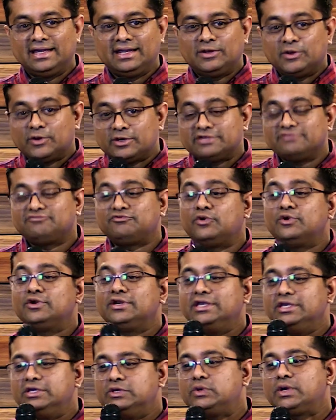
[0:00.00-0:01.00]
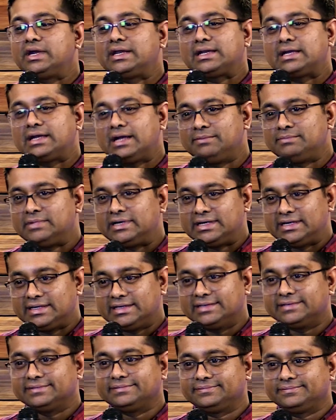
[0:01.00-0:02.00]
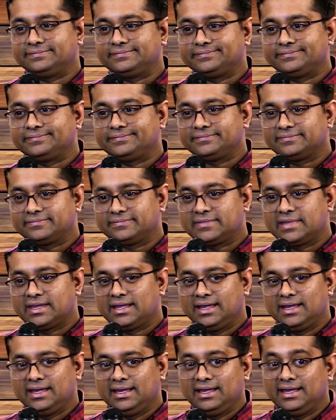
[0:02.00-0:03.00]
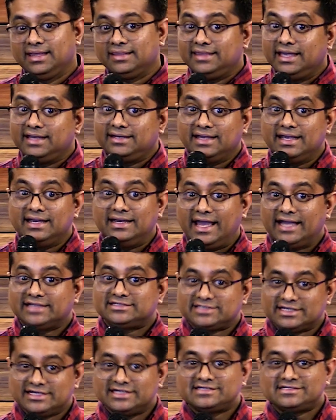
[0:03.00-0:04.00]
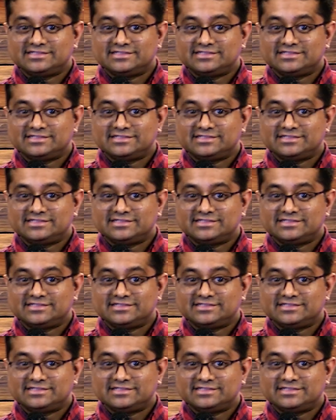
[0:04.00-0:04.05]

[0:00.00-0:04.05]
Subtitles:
Lord, if only you had come early. They did actually